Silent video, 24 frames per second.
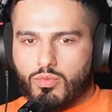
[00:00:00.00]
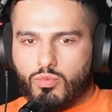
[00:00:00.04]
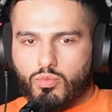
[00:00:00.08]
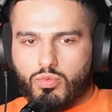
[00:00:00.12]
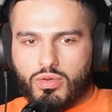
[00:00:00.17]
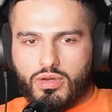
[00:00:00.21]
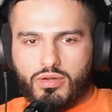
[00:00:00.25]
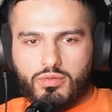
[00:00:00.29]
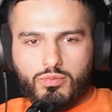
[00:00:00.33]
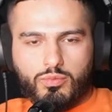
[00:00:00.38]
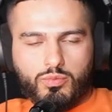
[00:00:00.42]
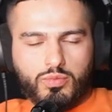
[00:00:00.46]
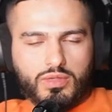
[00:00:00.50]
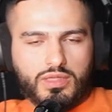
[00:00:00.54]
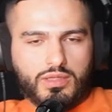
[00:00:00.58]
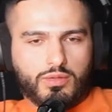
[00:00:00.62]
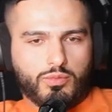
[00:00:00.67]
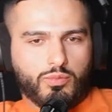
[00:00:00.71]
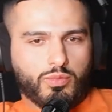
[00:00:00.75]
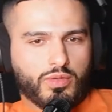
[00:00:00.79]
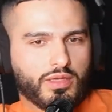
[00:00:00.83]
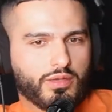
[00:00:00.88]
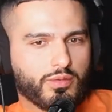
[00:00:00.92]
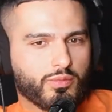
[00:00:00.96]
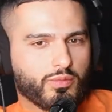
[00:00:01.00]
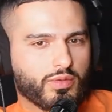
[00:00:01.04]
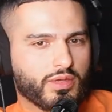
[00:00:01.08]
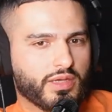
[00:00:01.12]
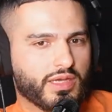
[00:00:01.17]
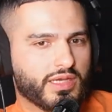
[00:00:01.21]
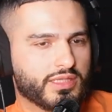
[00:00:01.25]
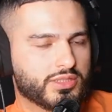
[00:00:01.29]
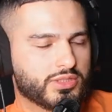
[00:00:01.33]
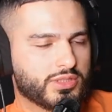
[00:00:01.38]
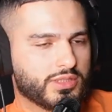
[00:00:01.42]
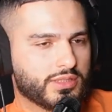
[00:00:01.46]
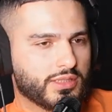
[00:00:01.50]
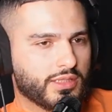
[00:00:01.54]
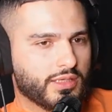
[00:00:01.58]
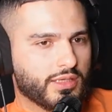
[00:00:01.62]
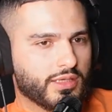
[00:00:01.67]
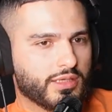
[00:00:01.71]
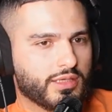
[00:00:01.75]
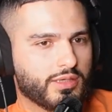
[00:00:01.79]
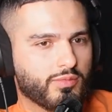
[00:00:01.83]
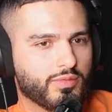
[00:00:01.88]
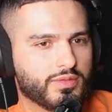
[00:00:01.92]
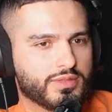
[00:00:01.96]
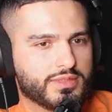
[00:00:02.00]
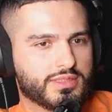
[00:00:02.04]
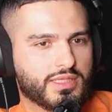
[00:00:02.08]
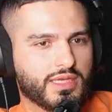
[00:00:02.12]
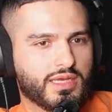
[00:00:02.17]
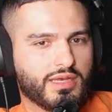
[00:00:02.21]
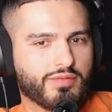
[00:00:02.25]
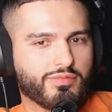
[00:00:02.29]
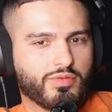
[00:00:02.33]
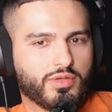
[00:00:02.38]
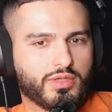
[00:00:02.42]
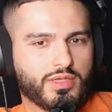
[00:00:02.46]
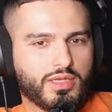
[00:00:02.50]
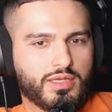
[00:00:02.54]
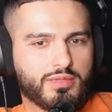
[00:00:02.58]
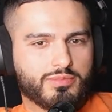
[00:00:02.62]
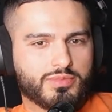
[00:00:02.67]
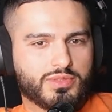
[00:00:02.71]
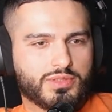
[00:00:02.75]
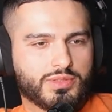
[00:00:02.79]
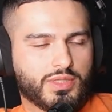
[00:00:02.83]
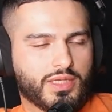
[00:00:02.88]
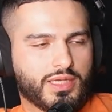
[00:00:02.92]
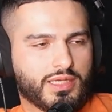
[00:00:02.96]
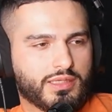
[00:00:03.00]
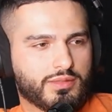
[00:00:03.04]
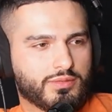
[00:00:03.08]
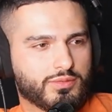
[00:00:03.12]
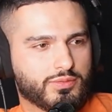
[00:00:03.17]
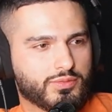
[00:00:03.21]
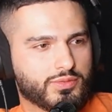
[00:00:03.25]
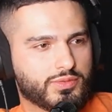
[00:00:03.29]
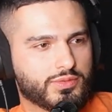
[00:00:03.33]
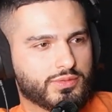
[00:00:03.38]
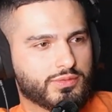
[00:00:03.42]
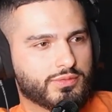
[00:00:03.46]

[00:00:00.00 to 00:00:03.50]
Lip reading: We're actually the lucky ones that have our names as our handles.